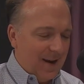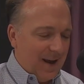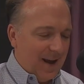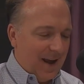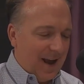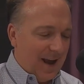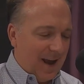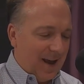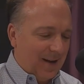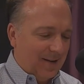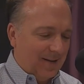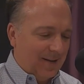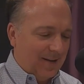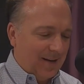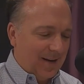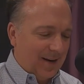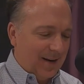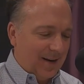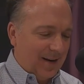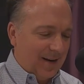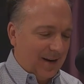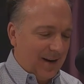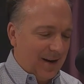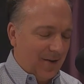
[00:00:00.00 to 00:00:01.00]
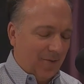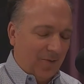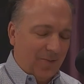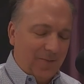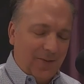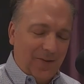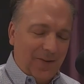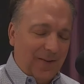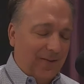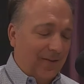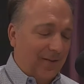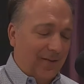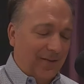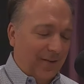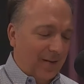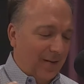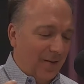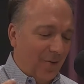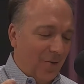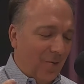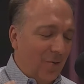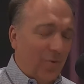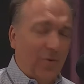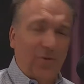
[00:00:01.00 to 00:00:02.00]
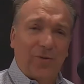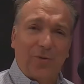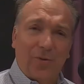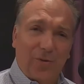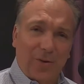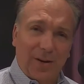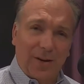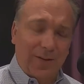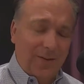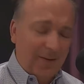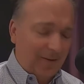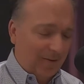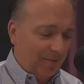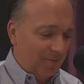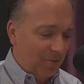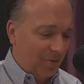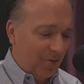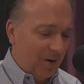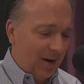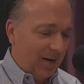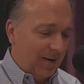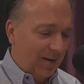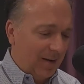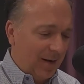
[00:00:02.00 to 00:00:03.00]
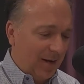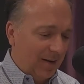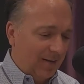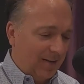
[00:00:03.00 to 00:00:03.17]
And, this is an old story at this point,